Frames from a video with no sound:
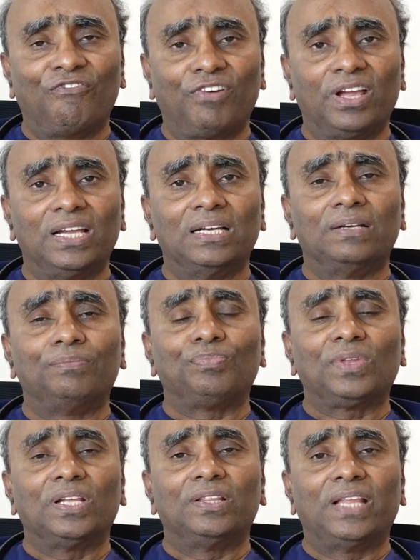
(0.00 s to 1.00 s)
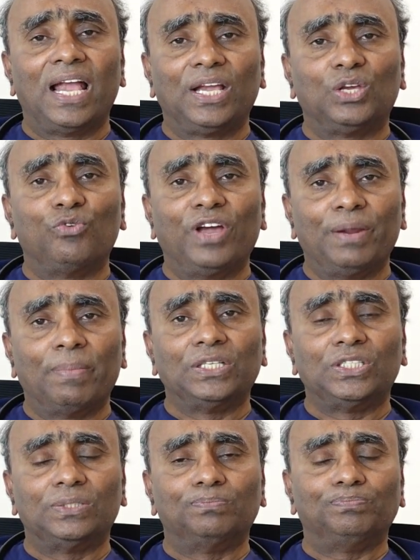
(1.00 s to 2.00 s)
free. Thank you very
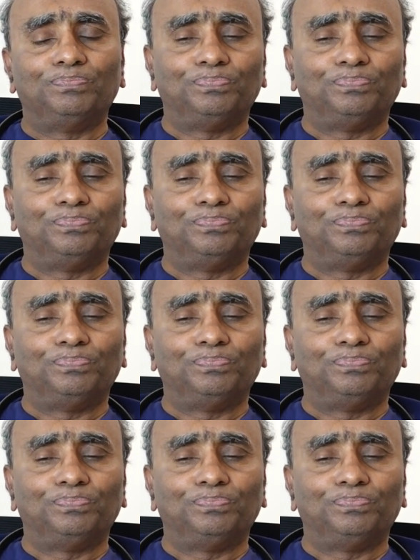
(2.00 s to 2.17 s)
much.